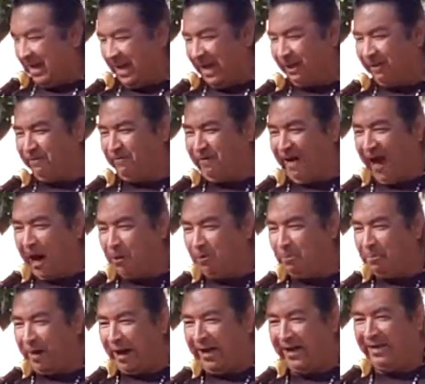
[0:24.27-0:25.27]
and
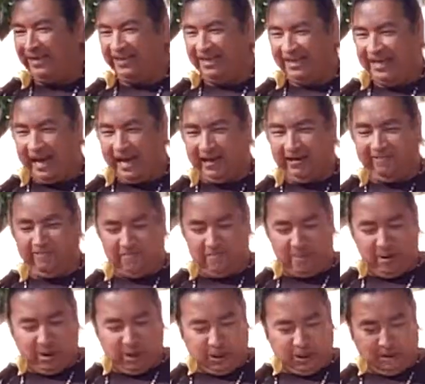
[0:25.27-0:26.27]
found by the Native
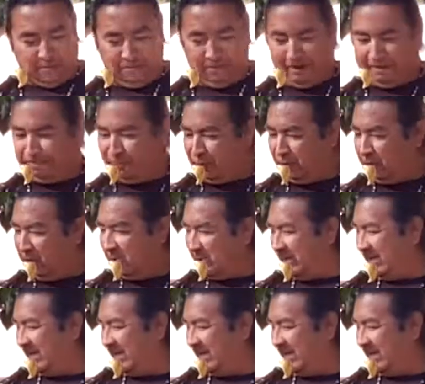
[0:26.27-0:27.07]
American people.